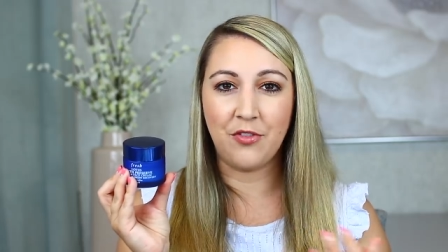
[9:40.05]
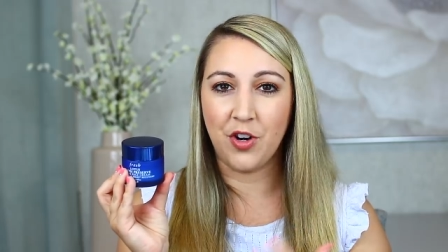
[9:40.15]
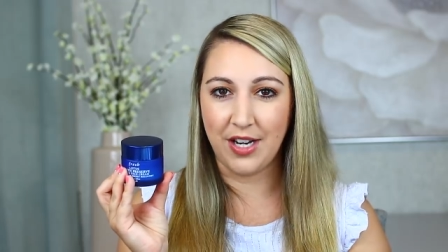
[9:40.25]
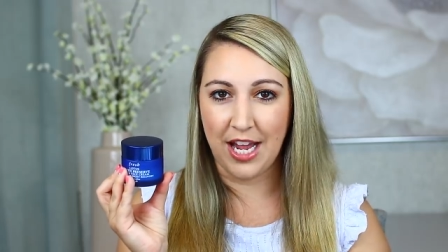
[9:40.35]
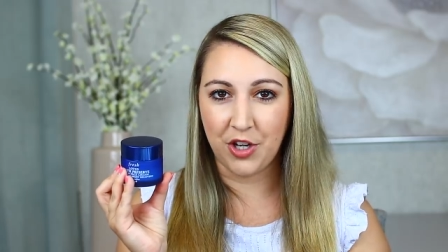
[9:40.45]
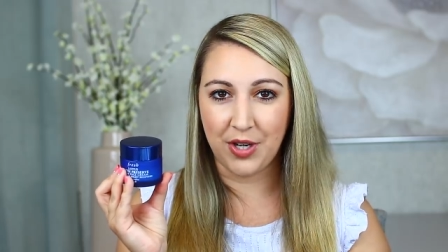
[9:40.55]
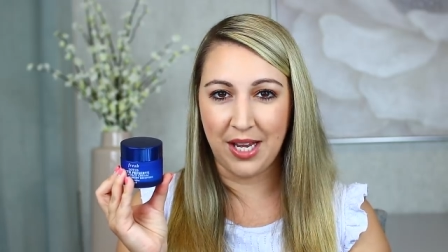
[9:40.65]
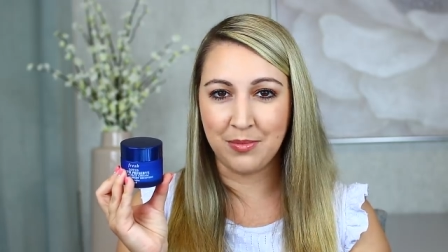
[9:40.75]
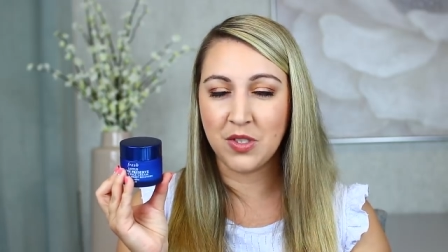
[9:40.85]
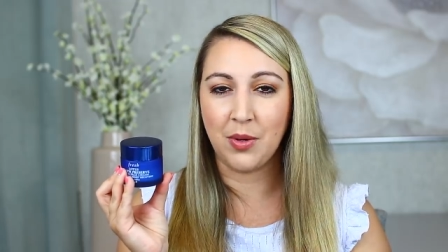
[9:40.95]
for a night
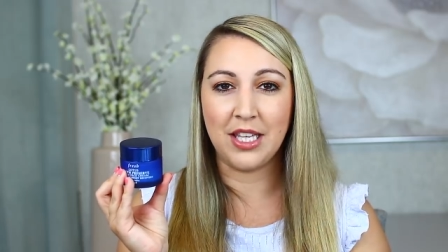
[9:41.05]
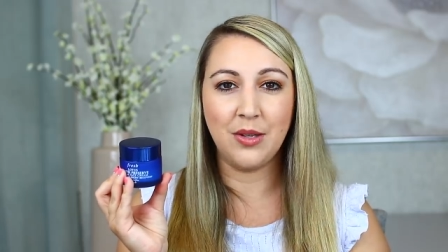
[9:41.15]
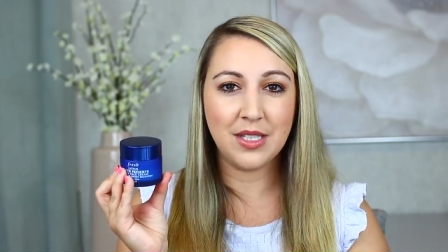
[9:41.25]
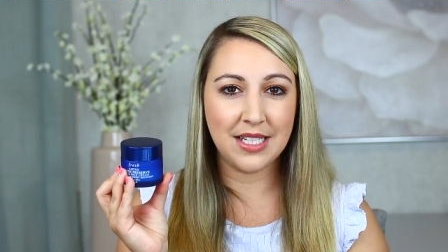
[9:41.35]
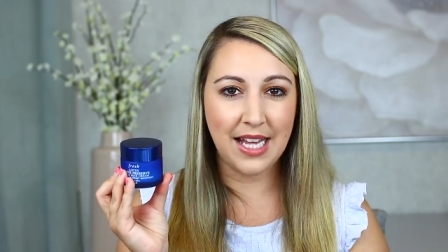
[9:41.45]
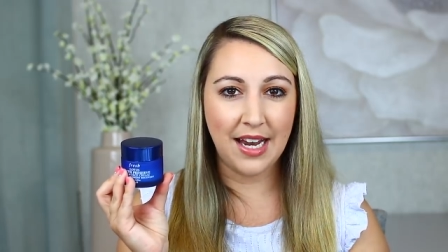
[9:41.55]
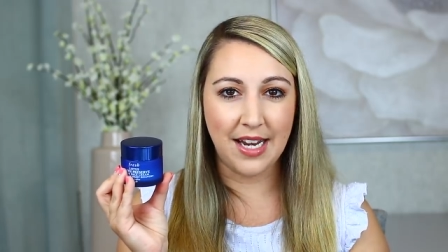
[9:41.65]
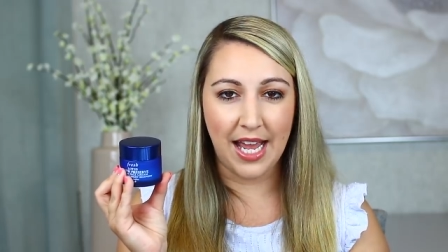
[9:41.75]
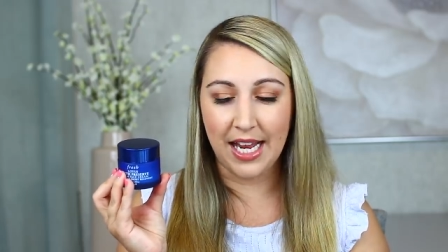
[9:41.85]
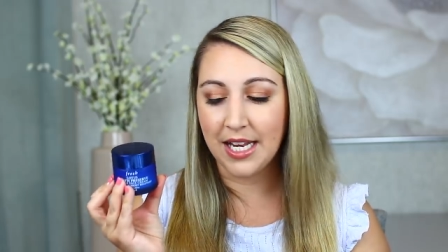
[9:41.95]
cream. So I use this at
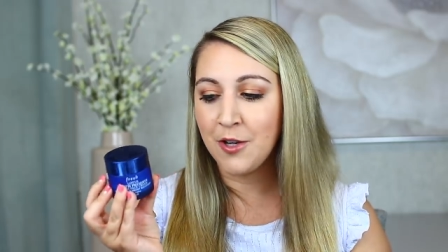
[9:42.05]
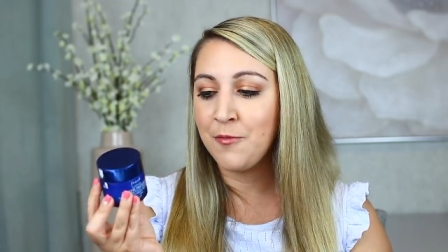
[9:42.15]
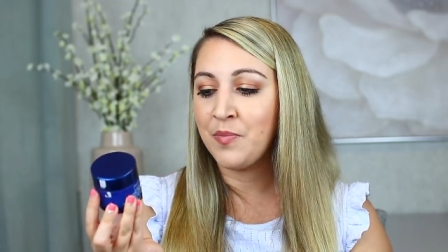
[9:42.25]
night.